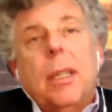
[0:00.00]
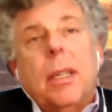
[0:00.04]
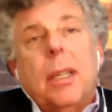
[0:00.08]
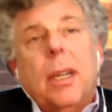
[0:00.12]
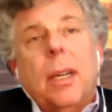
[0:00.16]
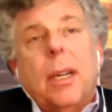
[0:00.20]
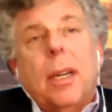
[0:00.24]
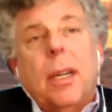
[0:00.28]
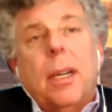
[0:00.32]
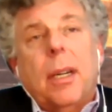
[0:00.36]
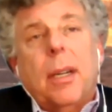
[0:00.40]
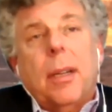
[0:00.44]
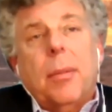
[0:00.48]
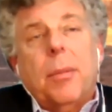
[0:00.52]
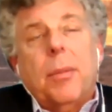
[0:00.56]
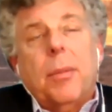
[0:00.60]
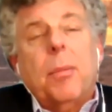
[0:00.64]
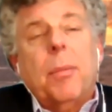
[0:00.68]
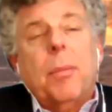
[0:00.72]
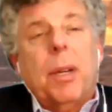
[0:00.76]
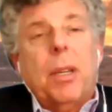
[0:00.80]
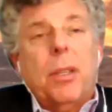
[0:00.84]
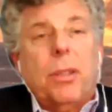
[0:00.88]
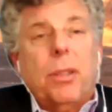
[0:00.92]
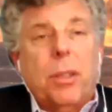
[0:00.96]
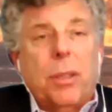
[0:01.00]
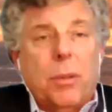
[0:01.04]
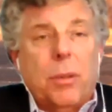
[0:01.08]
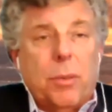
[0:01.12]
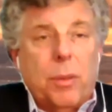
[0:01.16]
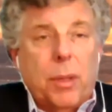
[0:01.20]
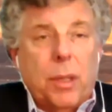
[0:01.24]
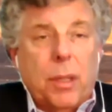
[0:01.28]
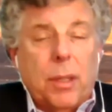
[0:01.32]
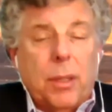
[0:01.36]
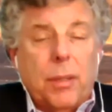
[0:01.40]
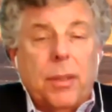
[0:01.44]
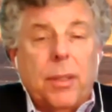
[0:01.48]
You mentioned the
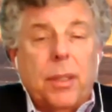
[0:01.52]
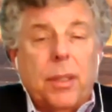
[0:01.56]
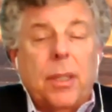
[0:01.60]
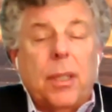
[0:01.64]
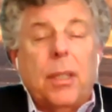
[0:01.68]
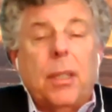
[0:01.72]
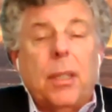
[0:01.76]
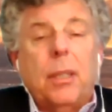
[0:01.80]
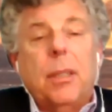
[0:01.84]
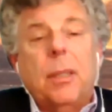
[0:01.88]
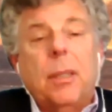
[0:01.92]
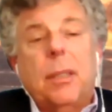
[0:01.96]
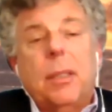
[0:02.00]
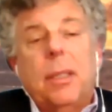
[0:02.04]
Real Deal.